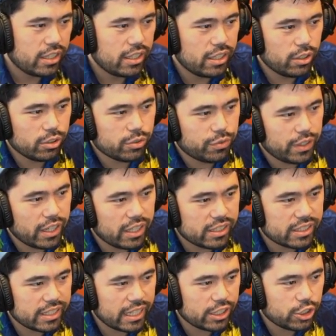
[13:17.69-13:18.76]
It looks very
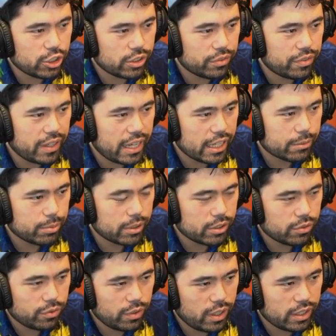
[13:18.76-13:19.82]
sketchy, in fact, but it's
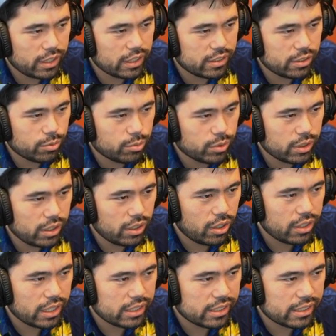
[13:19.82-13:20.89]
funny. Is it really all
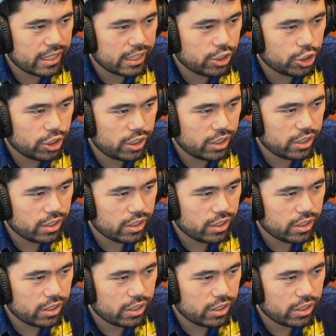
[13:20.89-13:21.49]
that sketchy?